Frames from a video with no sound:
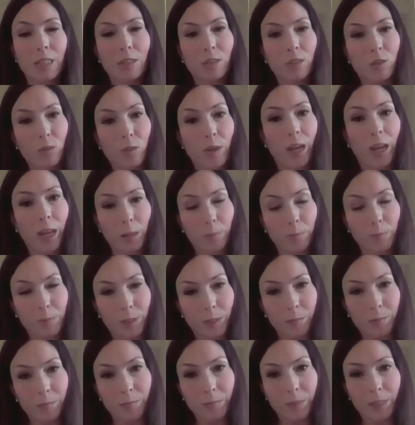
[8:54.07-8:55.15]
to help
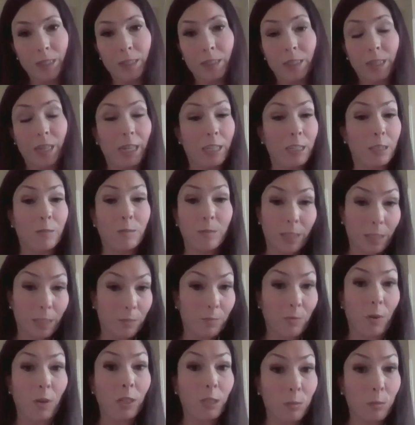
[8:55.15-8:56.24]
them as
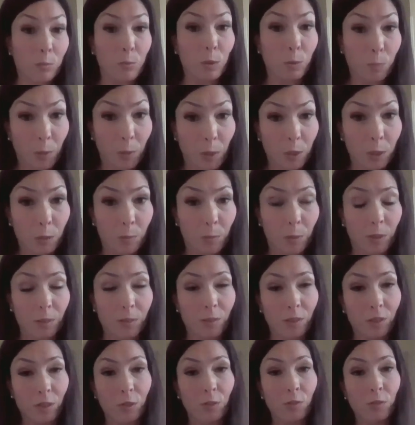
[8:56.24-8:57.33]
far as it was possible
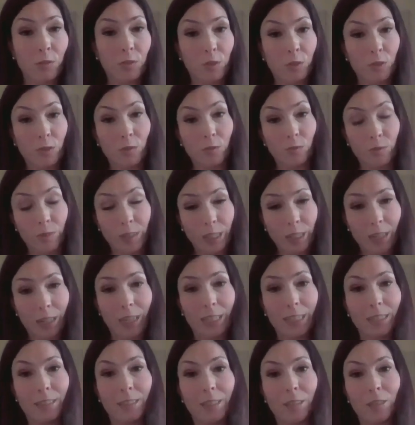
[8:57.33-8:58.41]
to
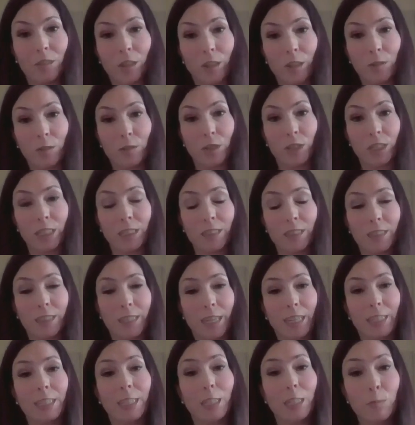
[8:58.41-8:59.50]
realize their solutions
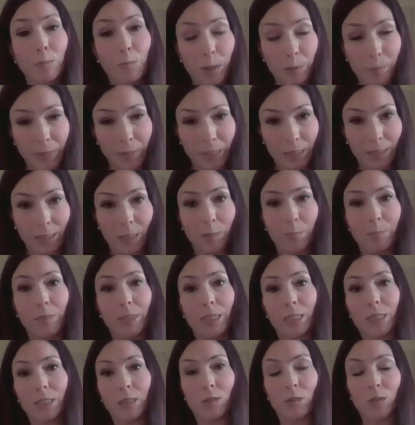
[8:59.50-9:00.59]
and implement them
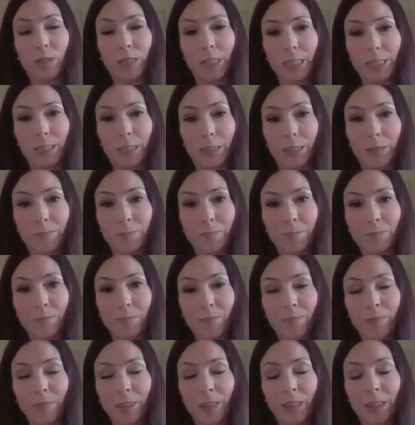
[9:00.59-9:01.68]
in society.
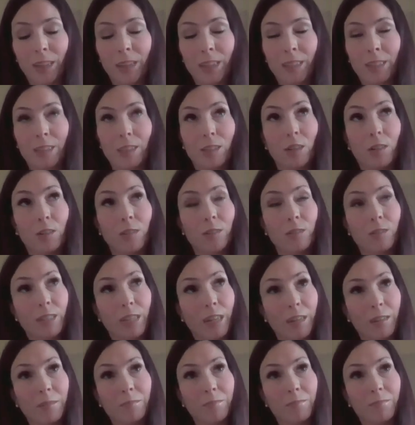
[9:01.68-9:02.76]
So,
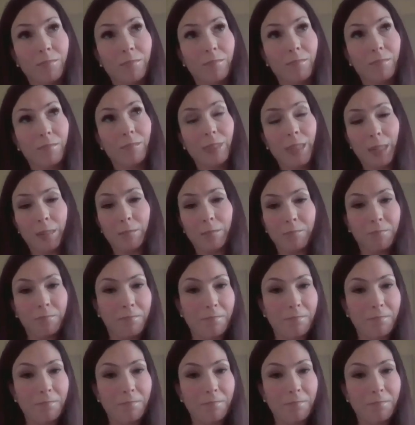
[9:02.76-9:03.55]
yeah.